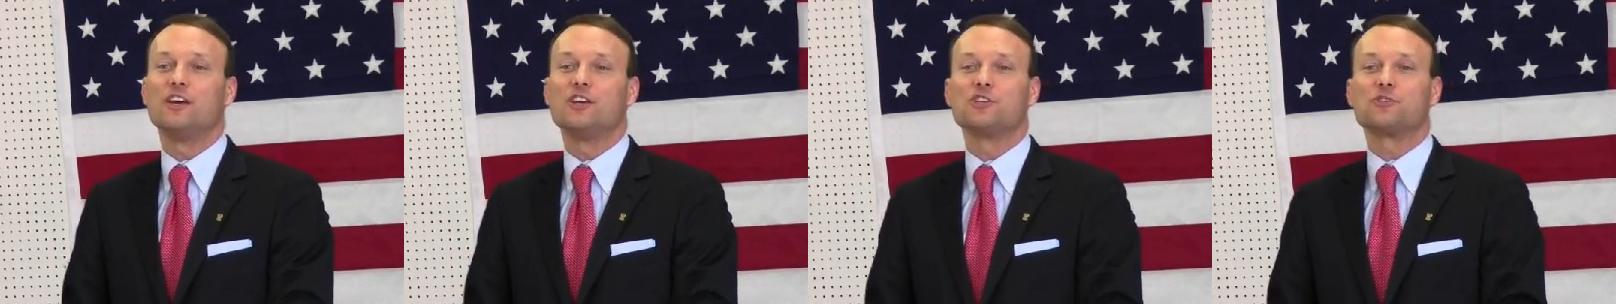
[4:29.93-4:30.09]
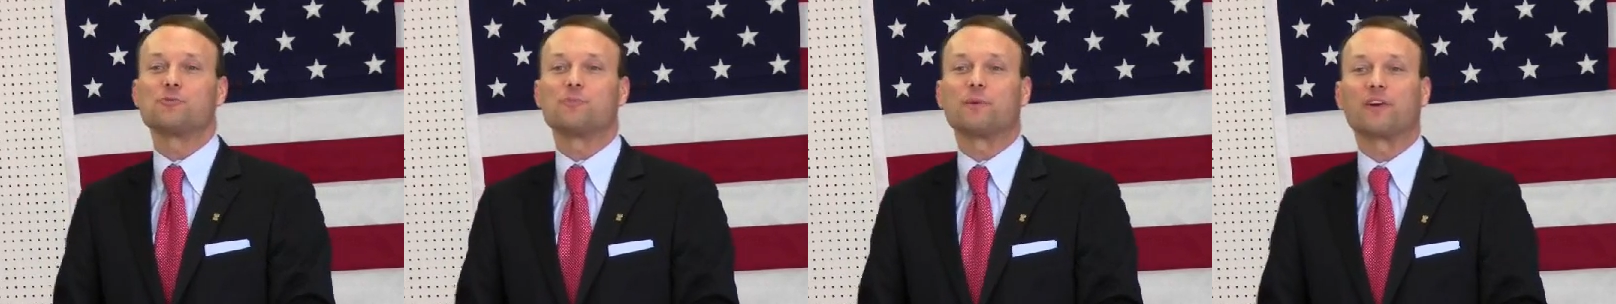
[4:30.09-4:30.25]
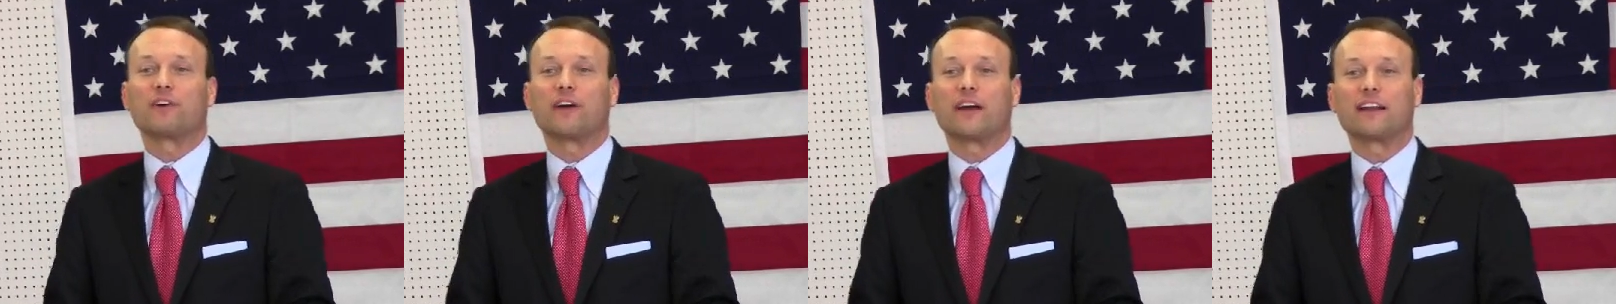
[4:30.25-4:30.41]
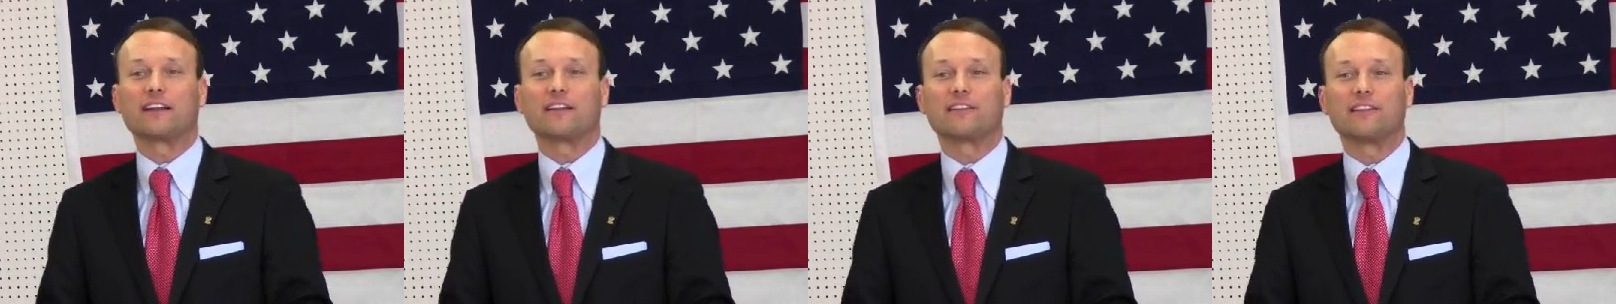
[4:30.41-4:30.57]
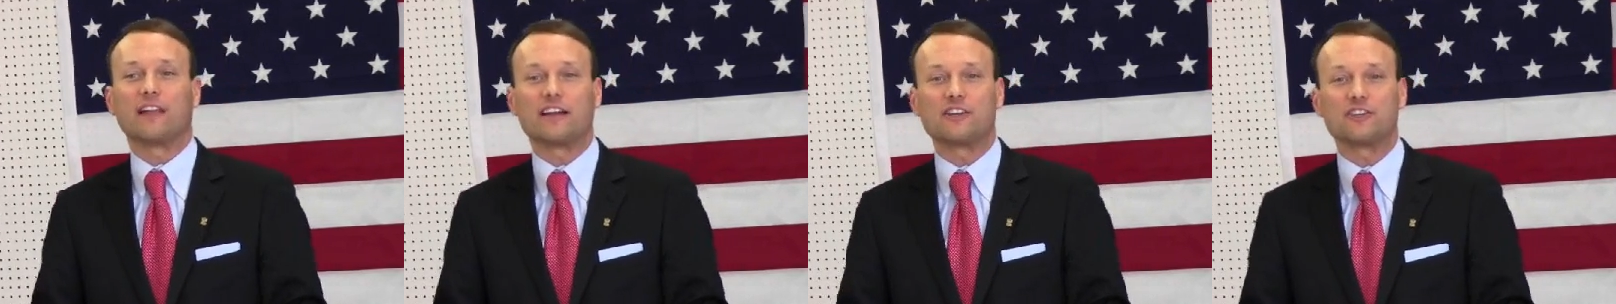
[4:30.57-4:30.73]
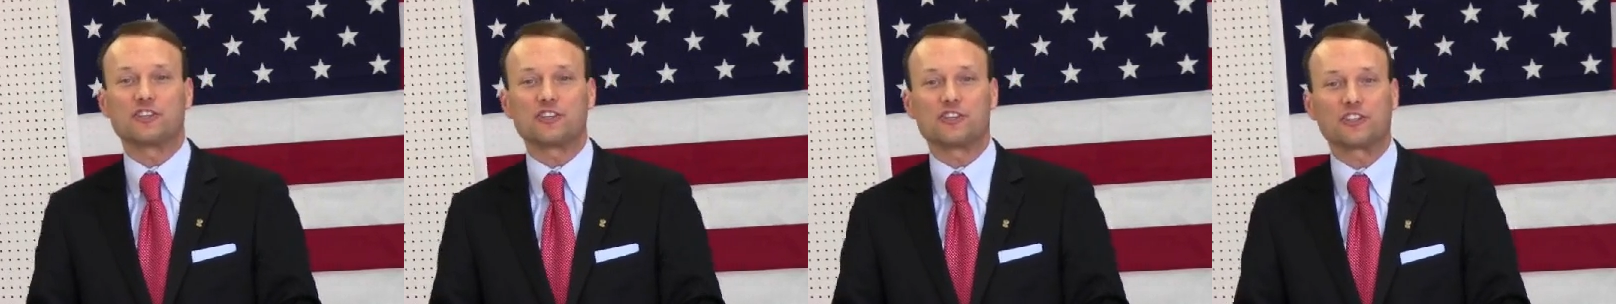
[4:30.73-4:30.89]

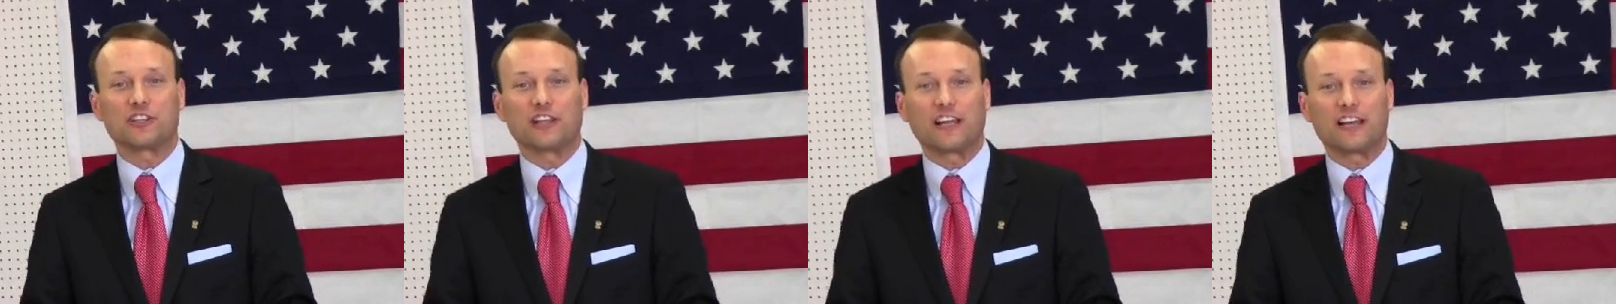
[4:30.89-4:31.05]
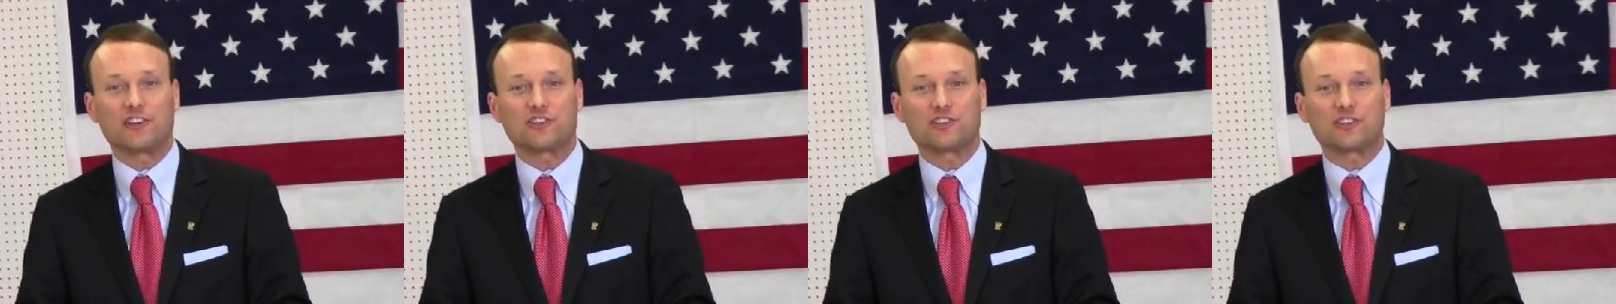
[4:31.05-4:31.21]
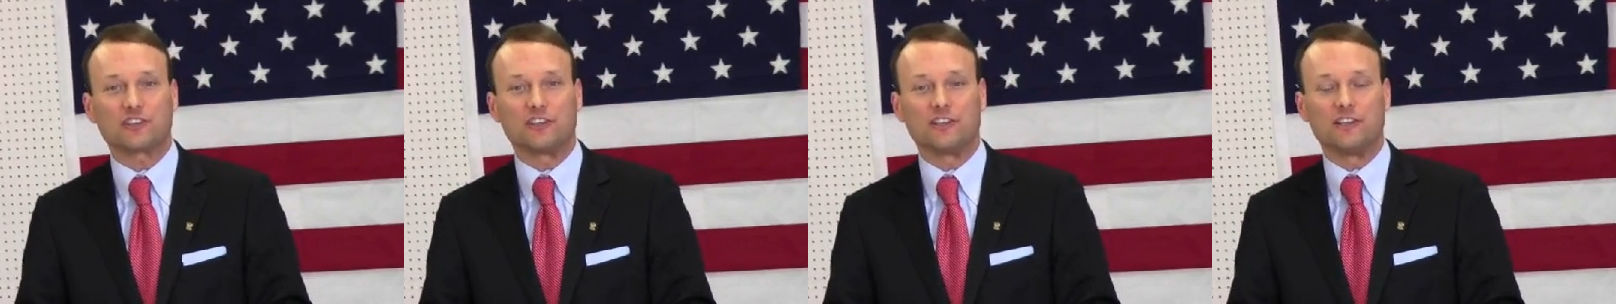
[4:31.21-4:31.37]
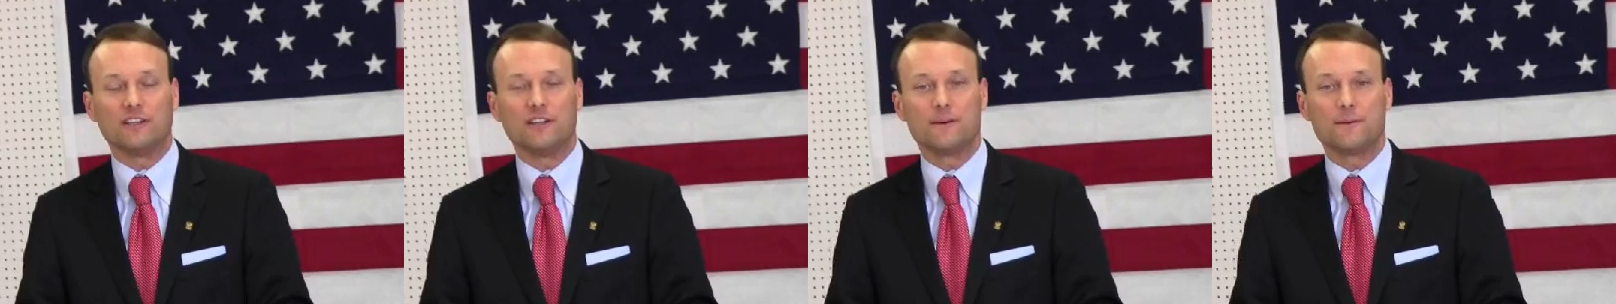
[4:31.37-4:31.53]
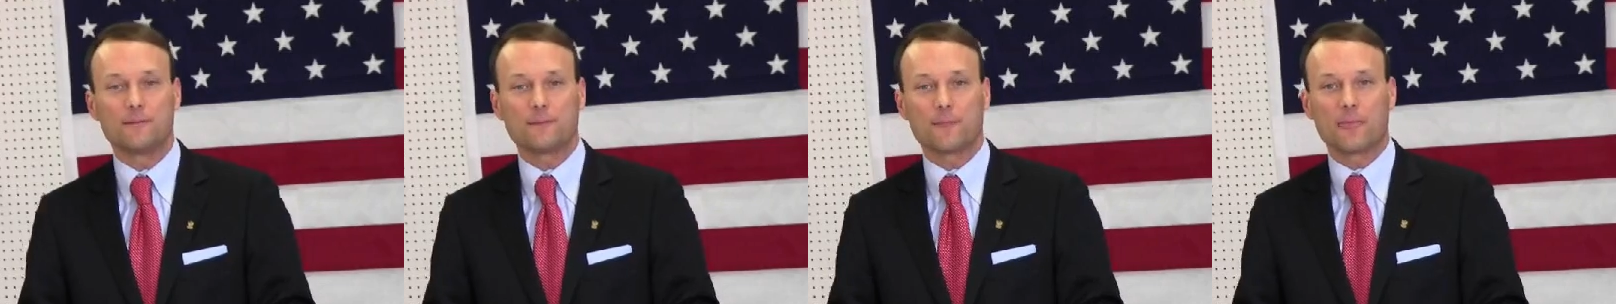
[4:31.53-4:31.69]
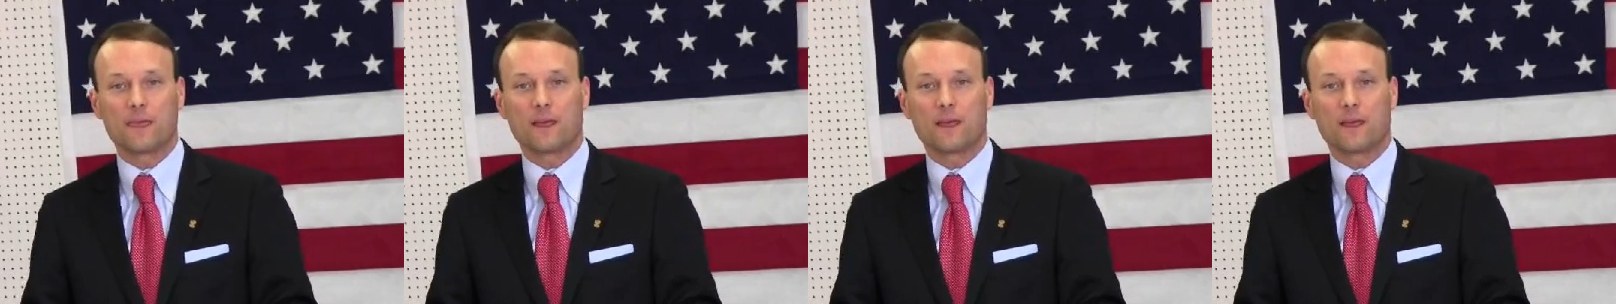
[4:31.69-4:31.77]
spearheaded legislation